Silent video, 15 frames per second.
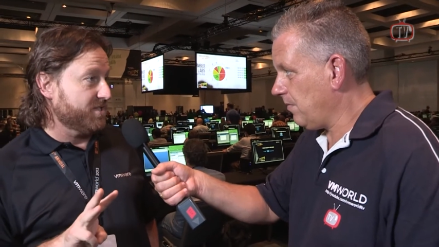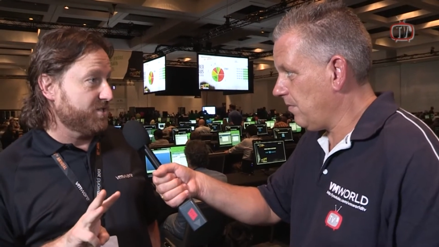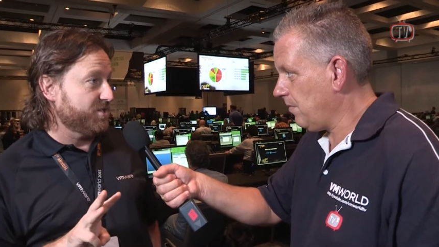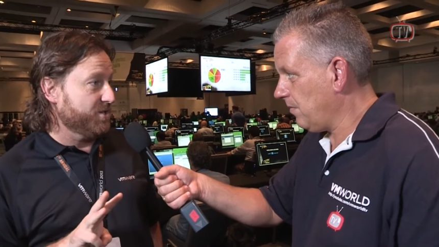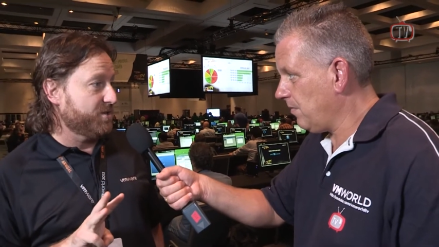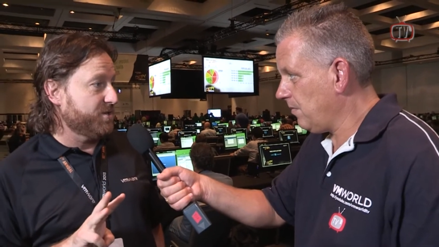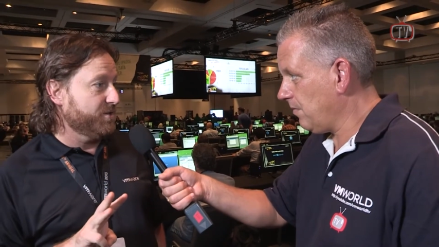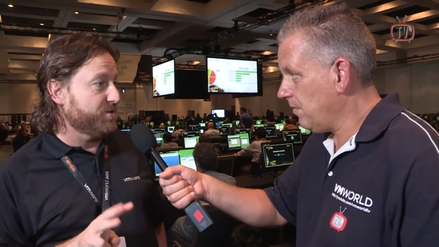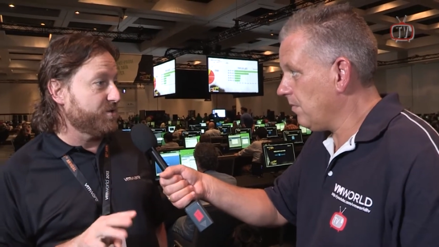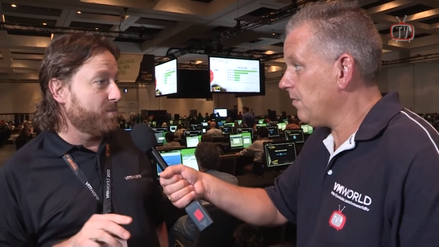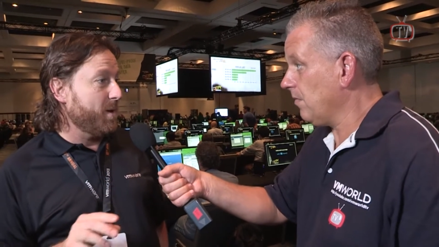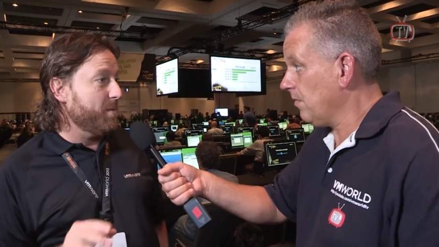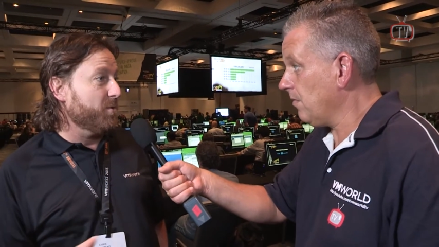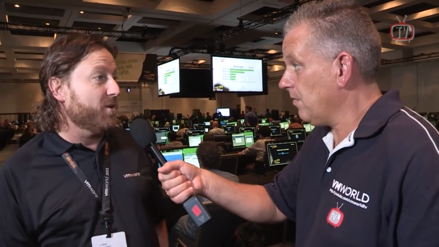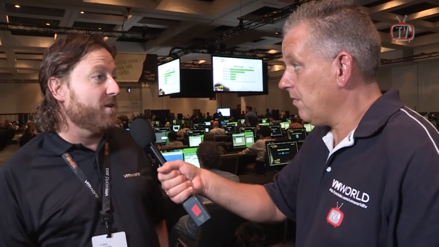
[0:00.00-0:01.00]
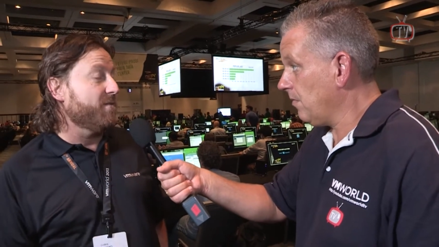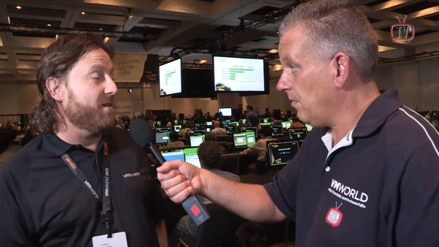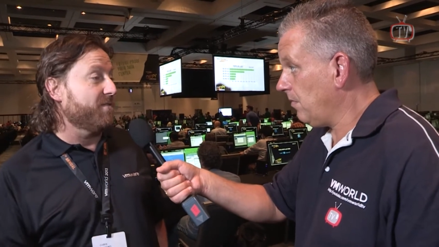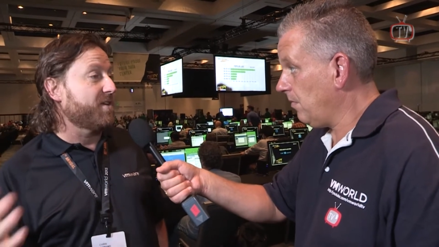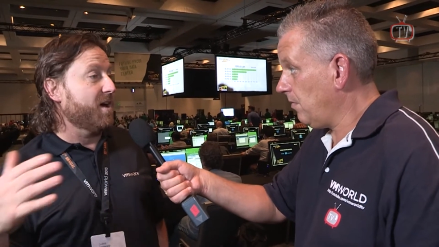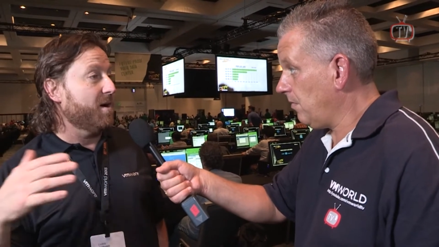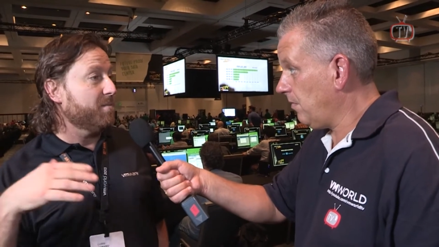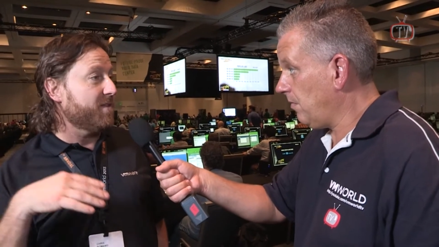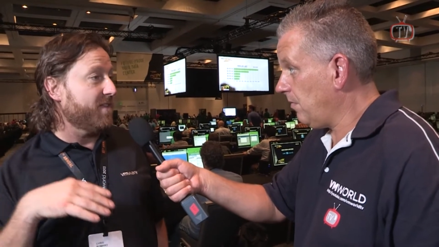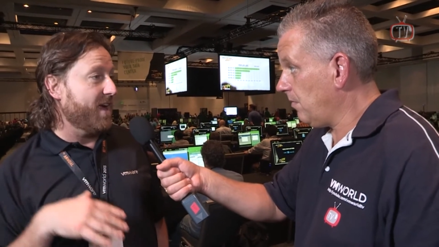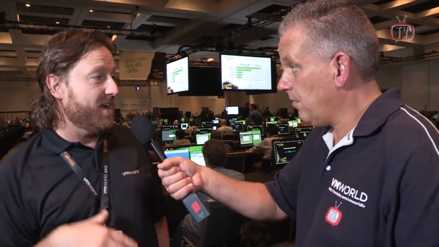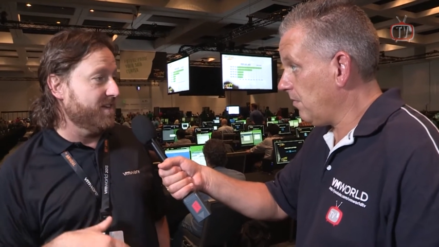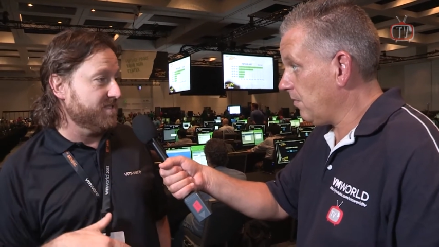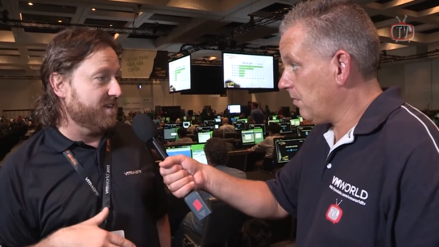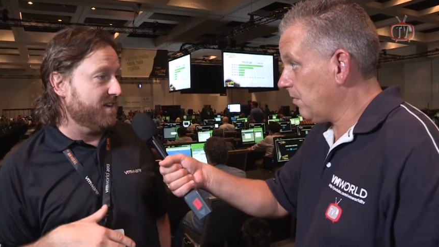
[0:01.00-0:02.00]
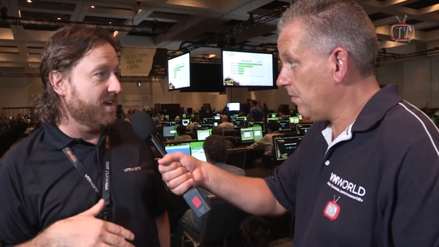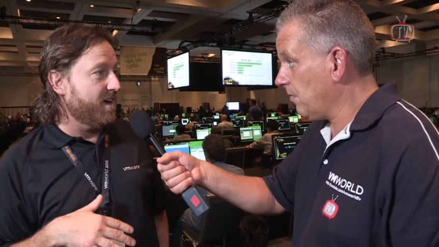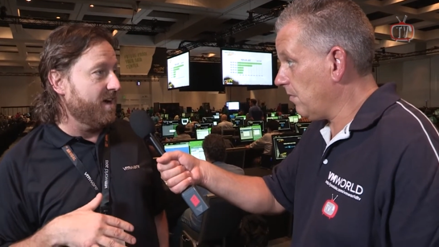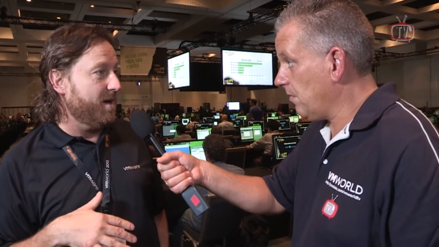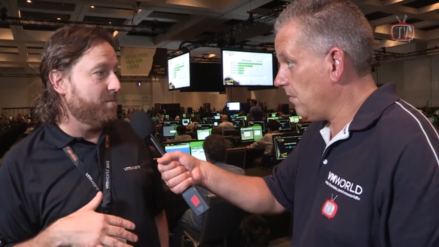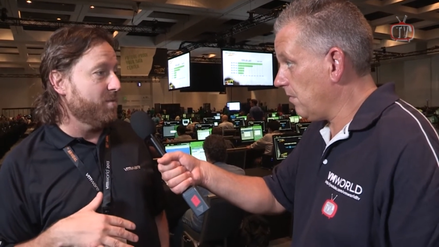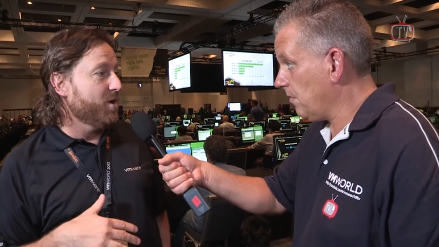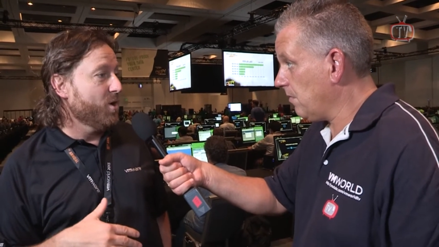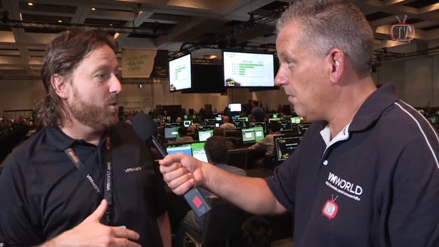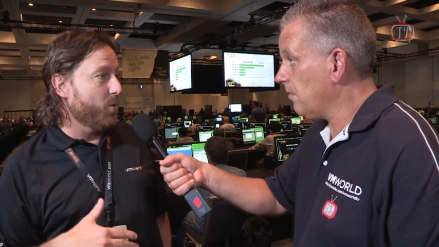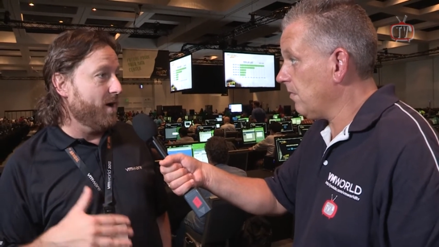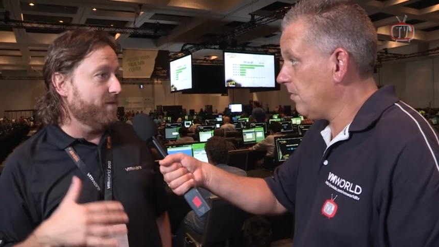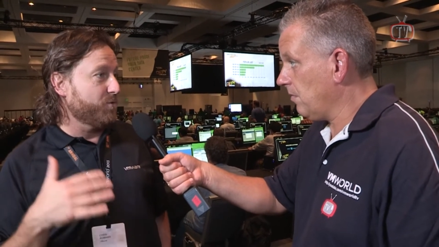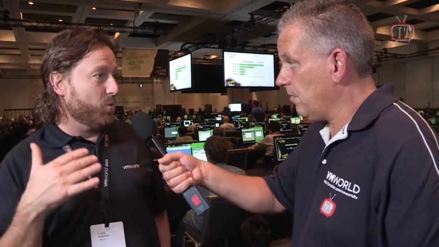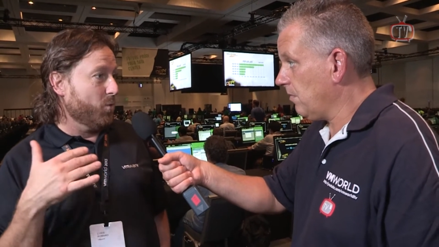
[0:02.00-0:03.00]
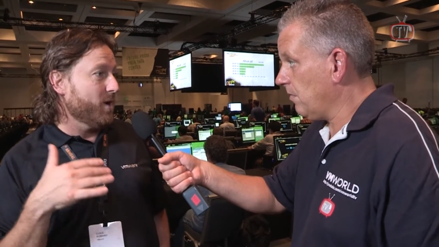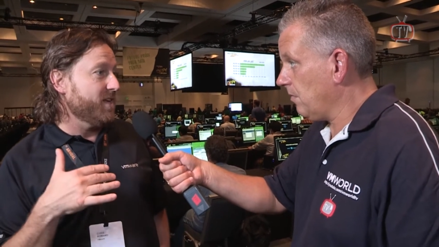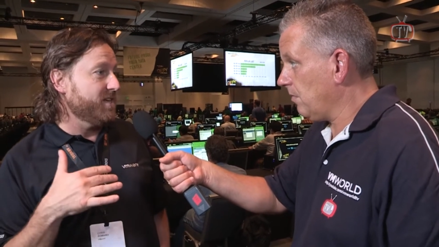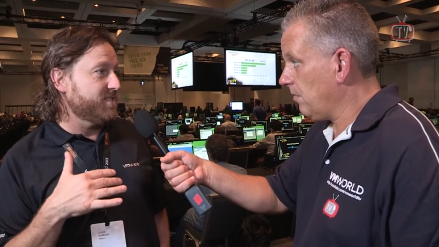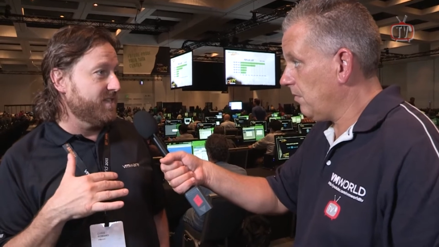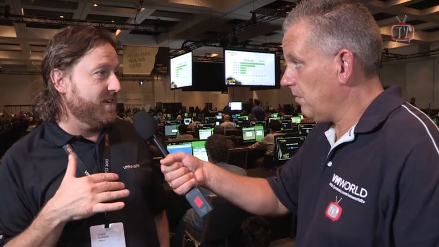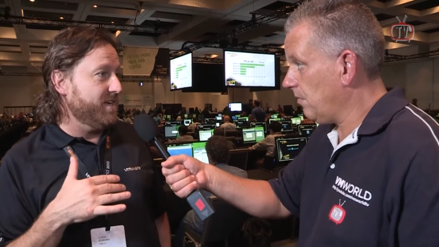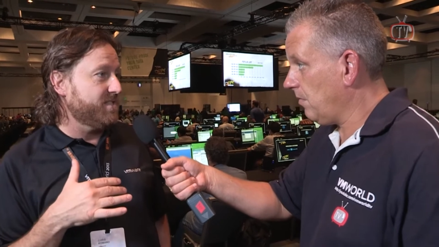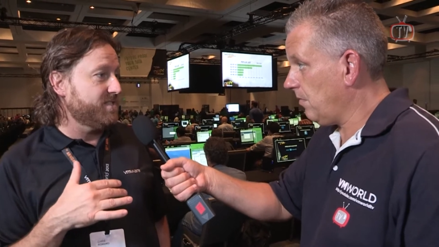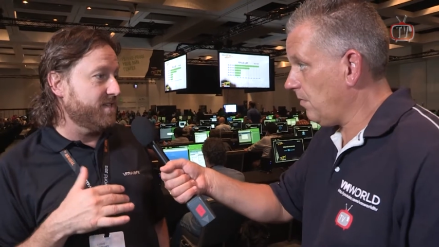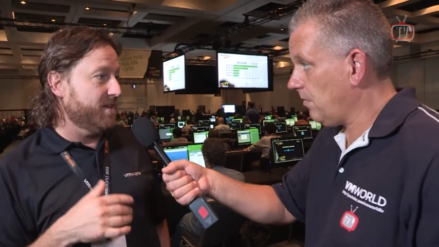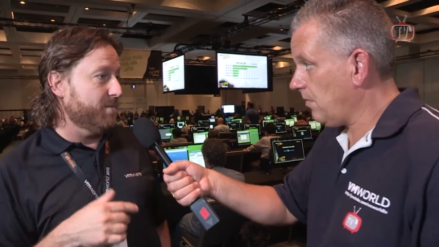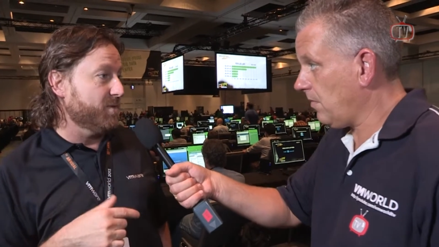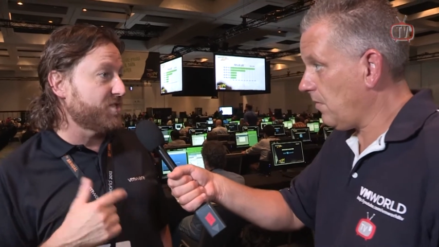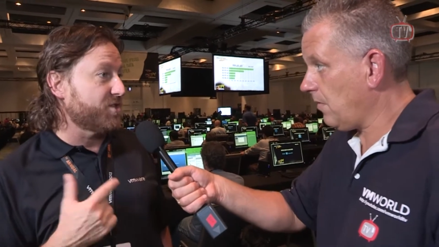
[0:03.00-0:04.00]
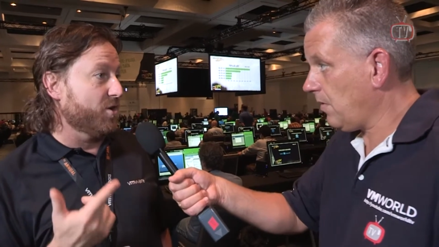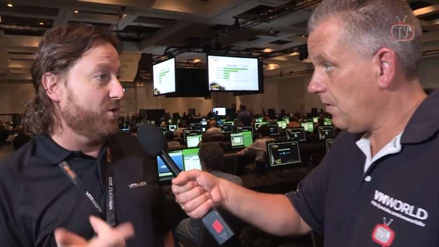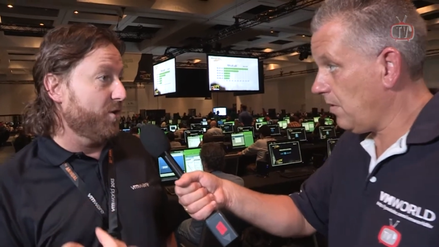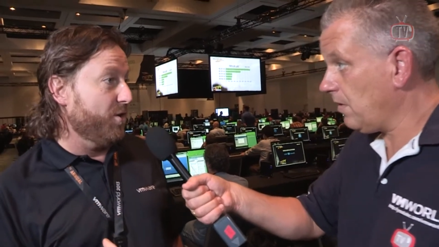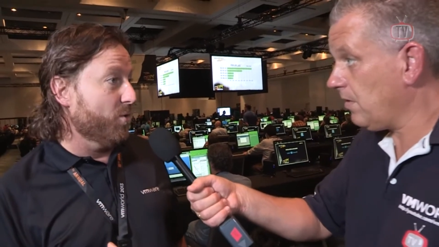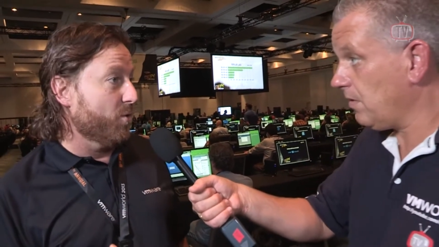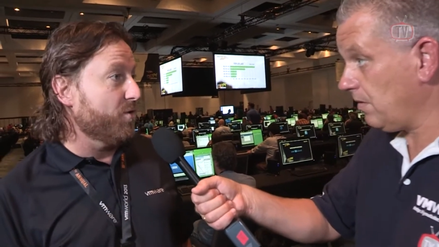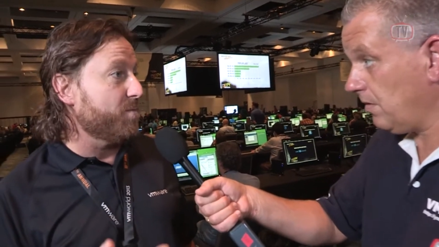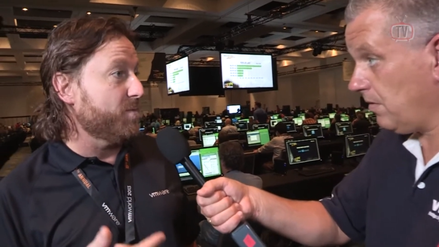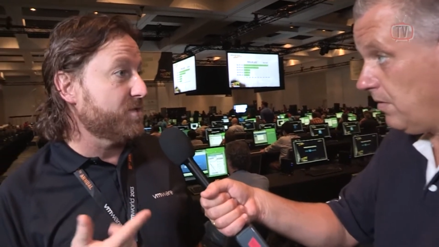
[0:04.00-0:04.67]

Speaker 1: this year too, so people don't even have to come to the hands-on lab. We have 20 seats in Moscone North,